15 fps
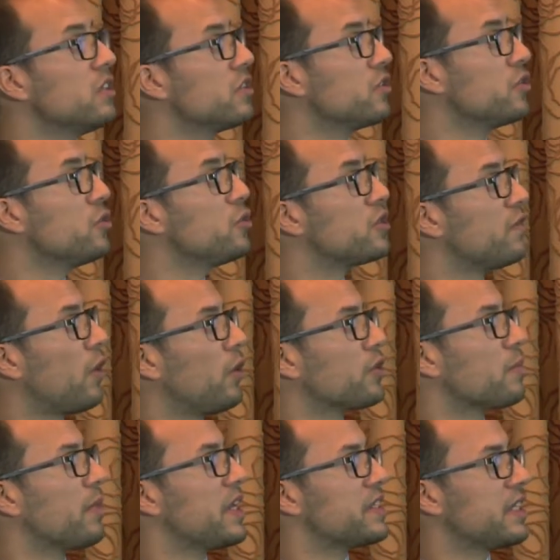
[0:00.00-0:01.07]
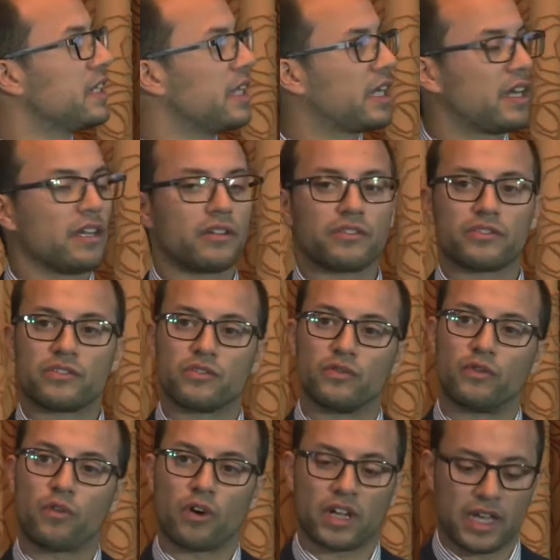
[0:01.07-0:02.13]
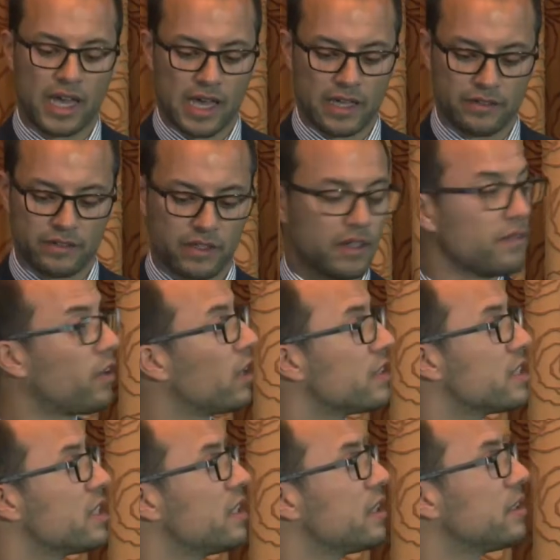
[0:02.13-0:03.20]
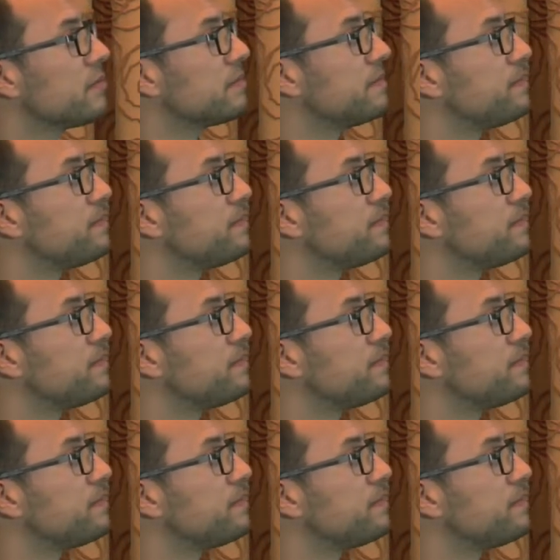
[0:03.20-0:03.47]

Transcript: news volume-based indicators to forecast volatility.